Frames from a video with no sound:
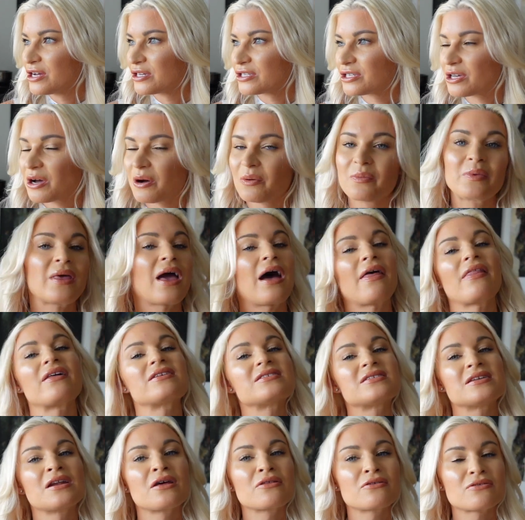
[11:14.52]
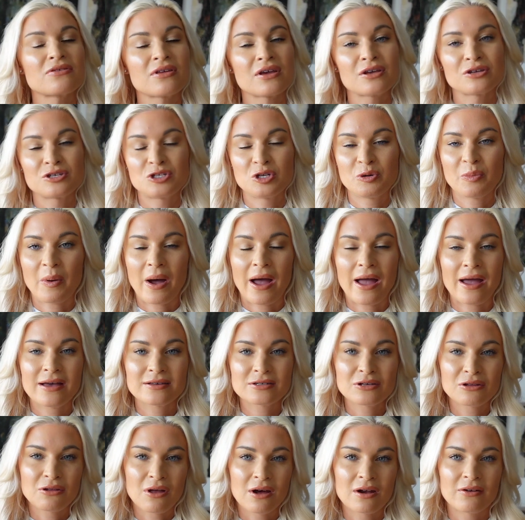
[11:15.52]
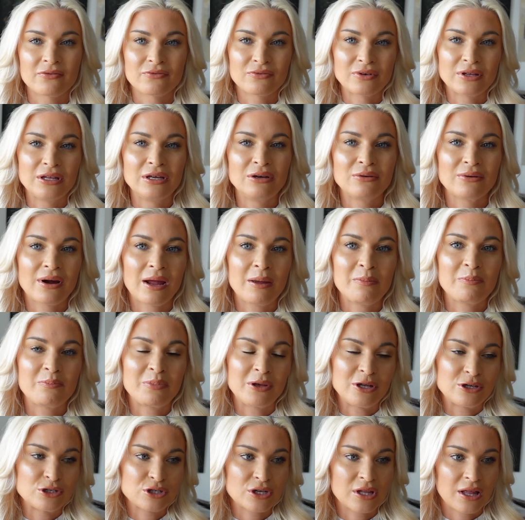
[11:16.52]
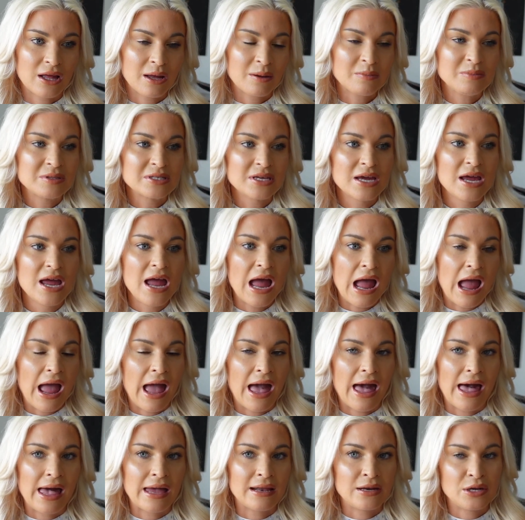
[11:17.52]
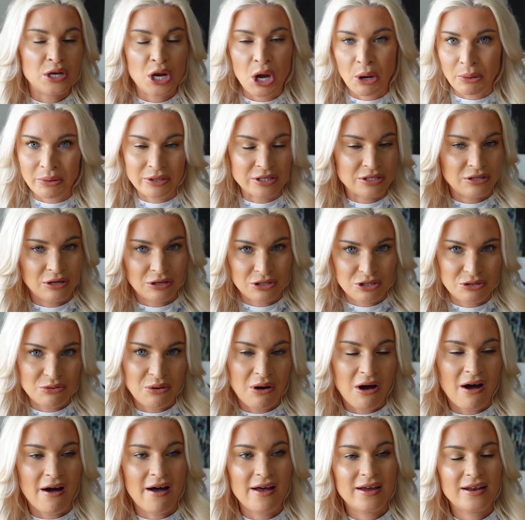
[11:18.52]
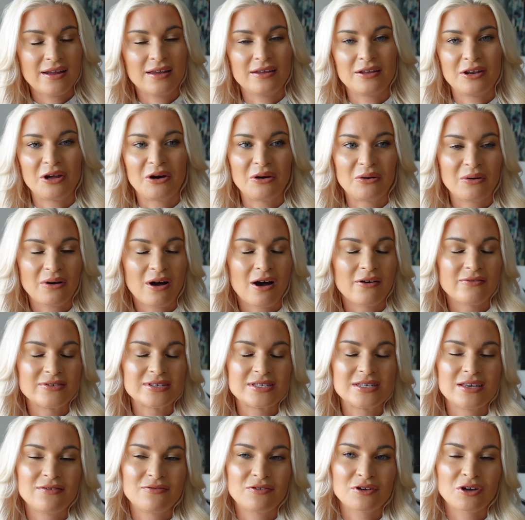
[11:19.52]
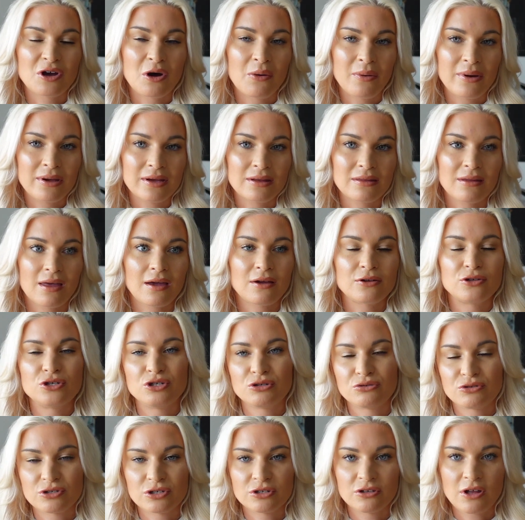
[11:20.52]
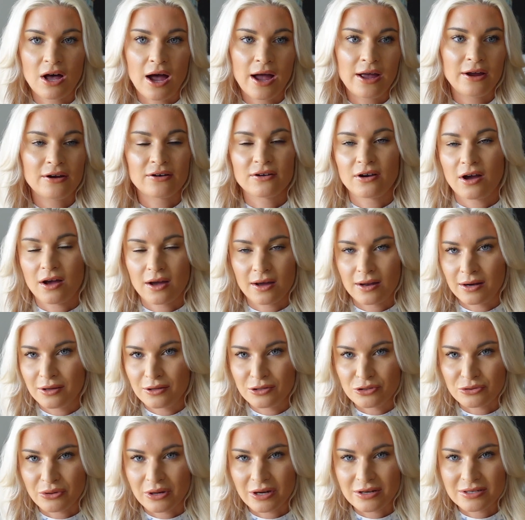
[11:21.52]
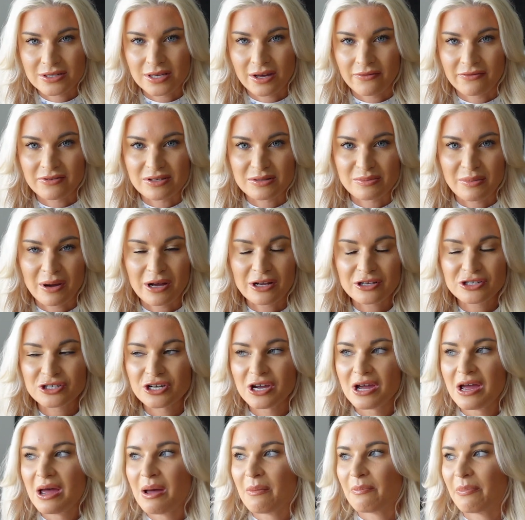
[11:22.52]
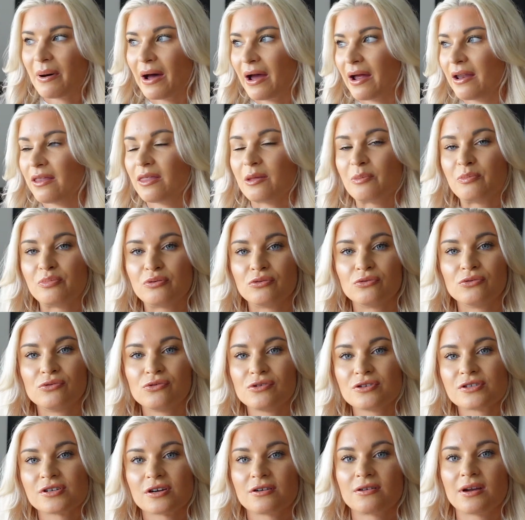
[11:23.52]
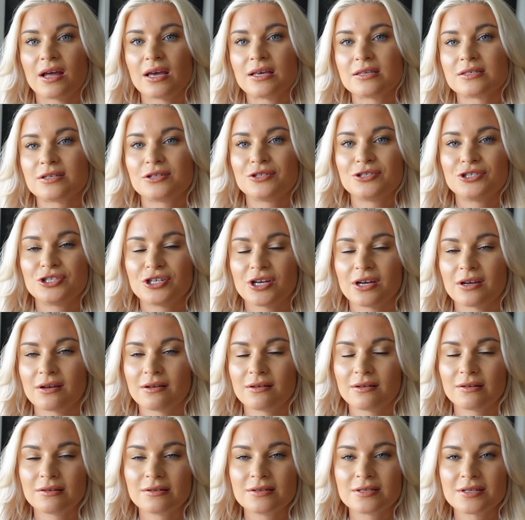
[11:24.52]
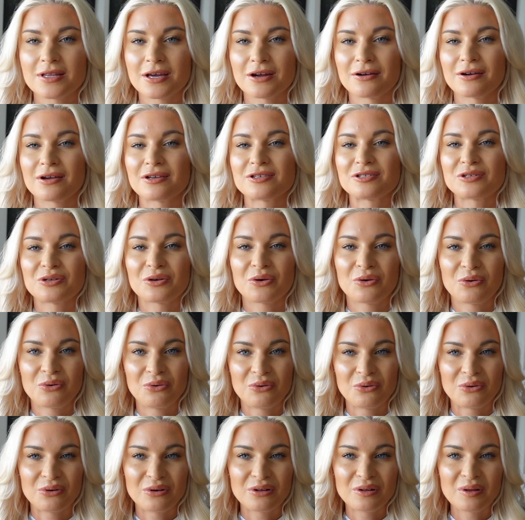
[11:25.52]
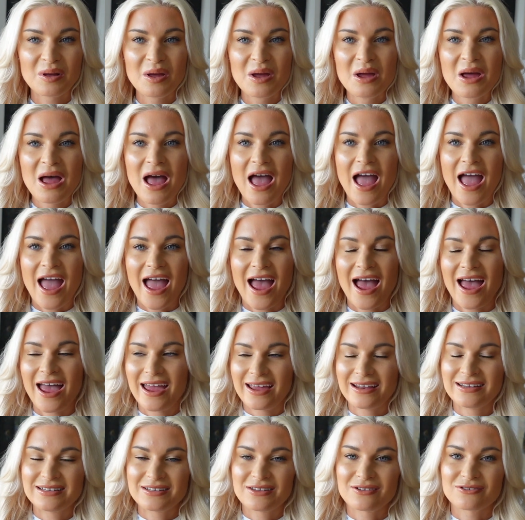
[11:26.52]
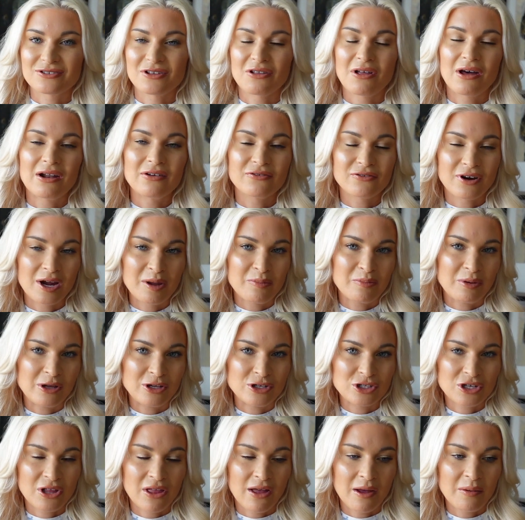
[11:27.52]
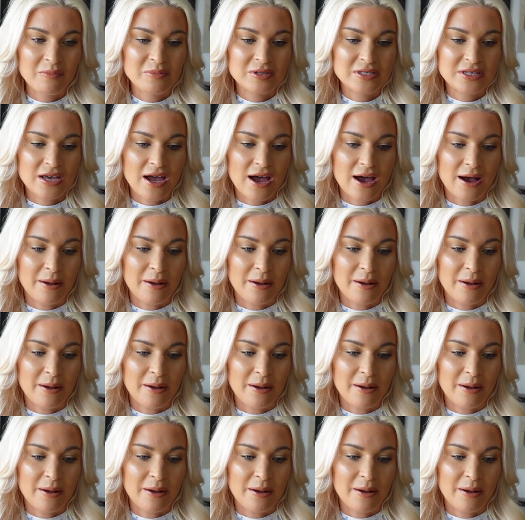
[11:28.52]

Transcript: So yeah, that's another thing is Dubai has a lot of really great beach clubs. And no, it's not too hot. You know, obviously if you're going in like June, July, you're not going to enjoy yourself as much. But the pools are nice and chilled. They're nice and cool. And there's a lot of great beach clubs.